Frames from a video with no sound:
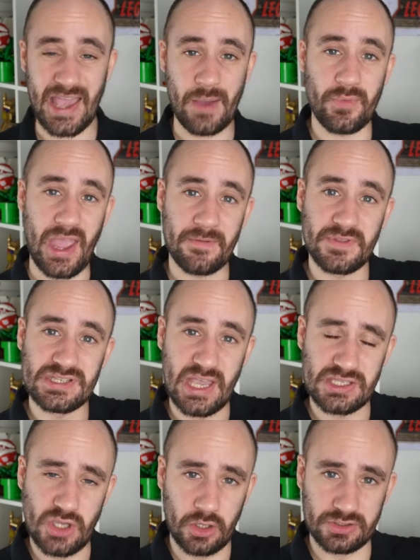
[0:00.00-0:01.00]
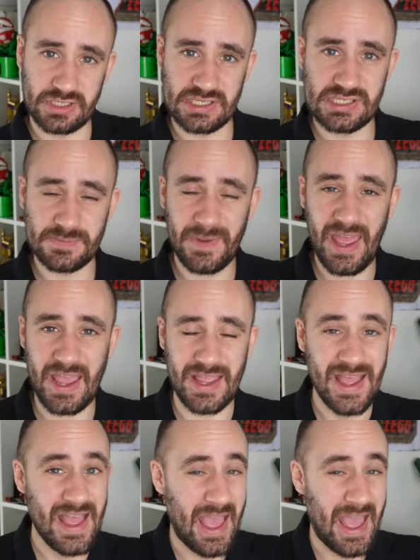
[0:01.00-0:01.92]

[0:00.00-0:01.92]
and we have the sets on display.